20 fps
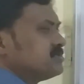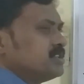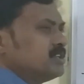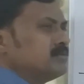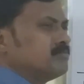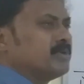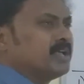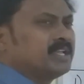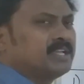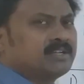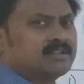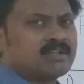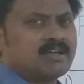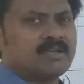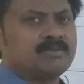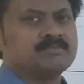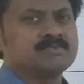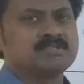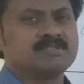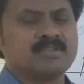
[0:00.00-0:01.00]
seen many
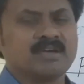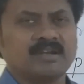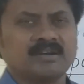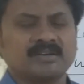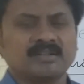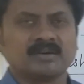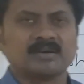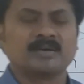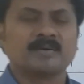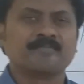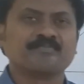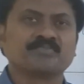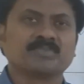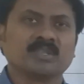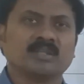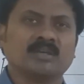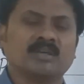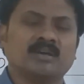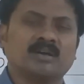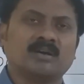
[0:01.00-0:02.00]
times that
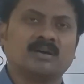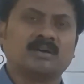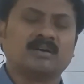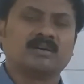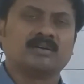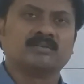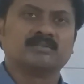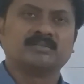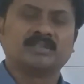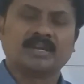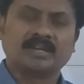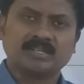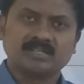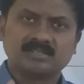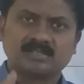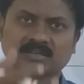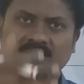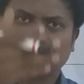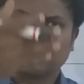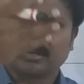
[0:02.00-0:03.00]

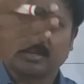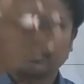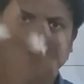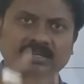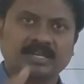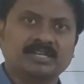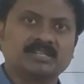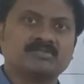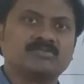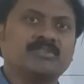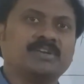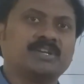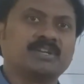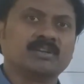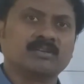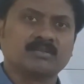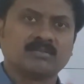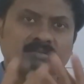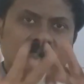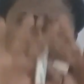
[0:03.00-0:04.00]
it is
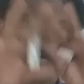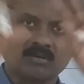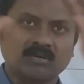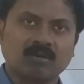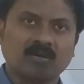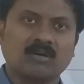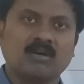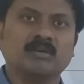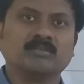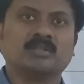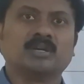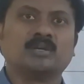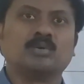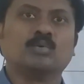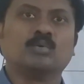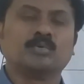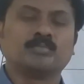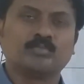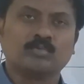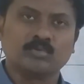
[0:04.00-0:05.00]
written on the
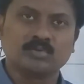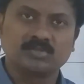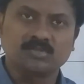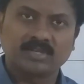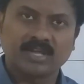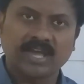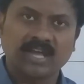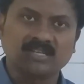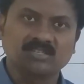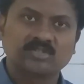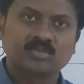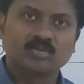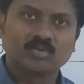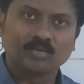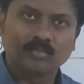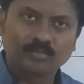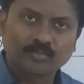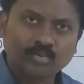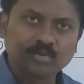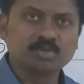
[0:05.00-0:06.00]
doorpost as
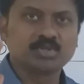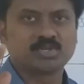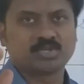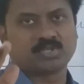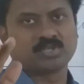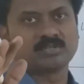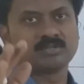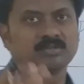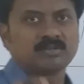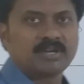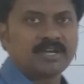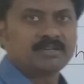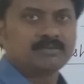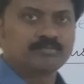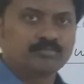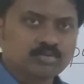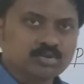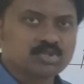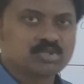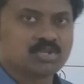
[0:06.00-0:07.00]
push,
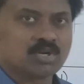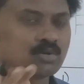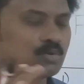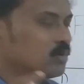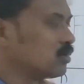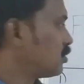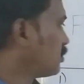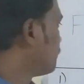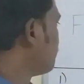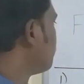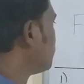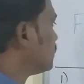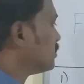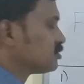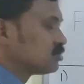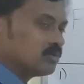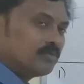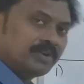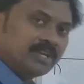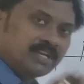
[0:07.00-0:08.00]
right? Push the door.
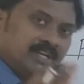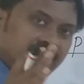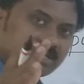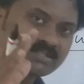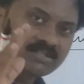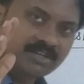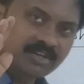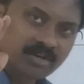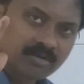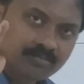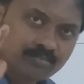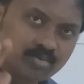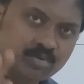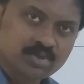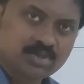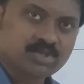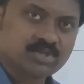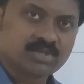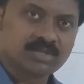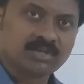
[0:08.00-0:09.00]
So when it is written
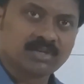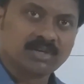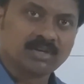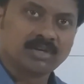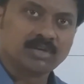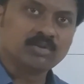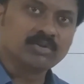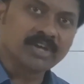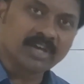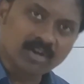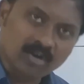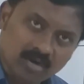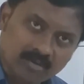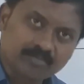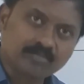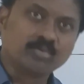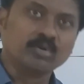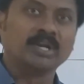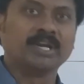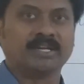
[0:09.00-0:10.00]
push, you
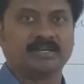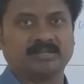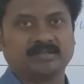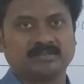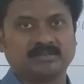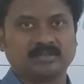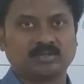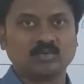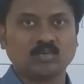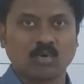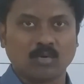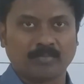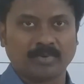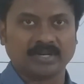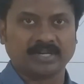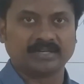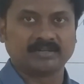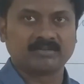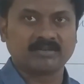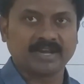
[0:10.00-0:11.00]
cannot pull it to open
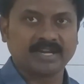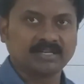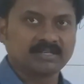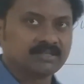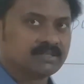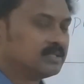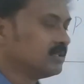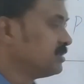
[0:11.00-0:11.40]
it, right?